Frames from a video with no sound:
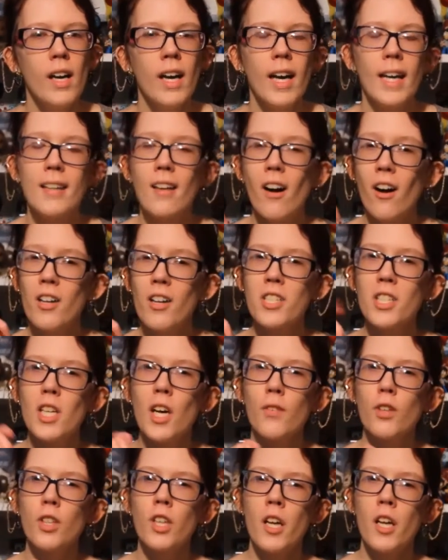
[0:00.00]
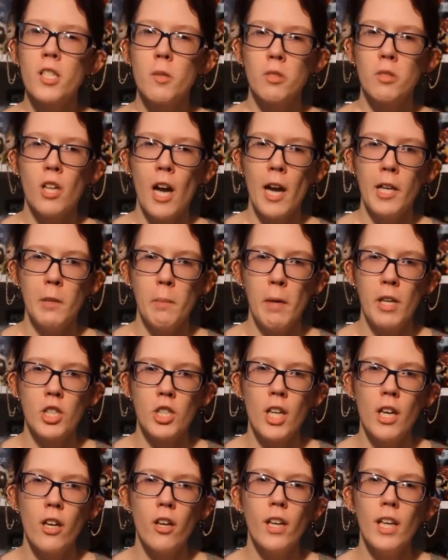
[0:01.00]
And also, if you're not subscribed to my
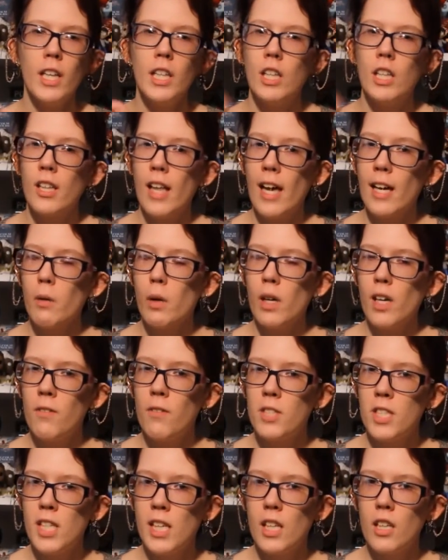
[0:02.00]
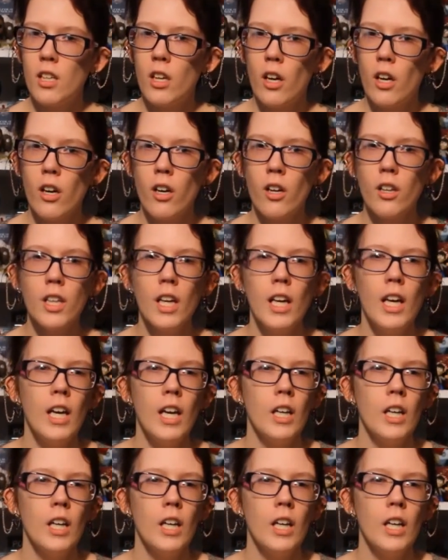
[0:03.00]
channel and you like what you've seen and heard,